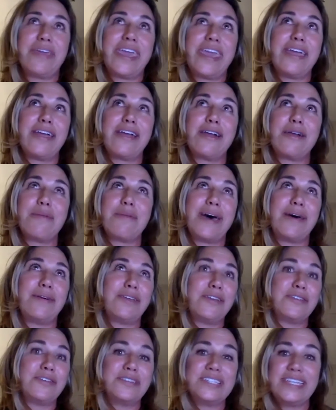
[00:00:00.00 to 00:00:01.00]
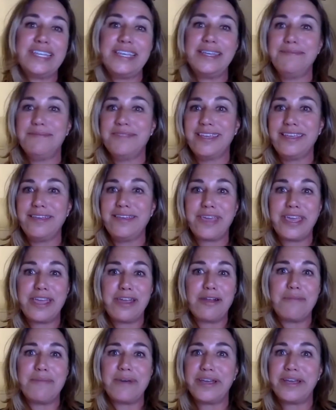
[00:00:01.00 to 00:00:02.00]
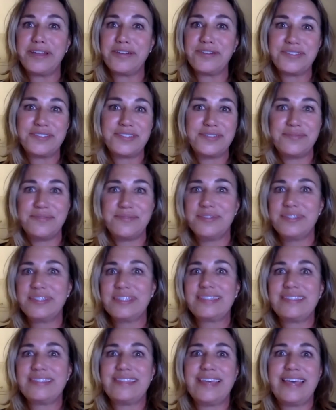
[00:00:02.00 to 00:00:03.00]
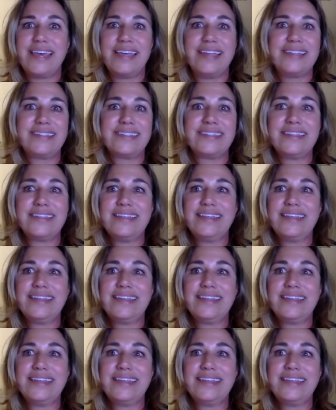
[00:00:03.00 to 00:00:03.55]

care about your team, that you care about your students, that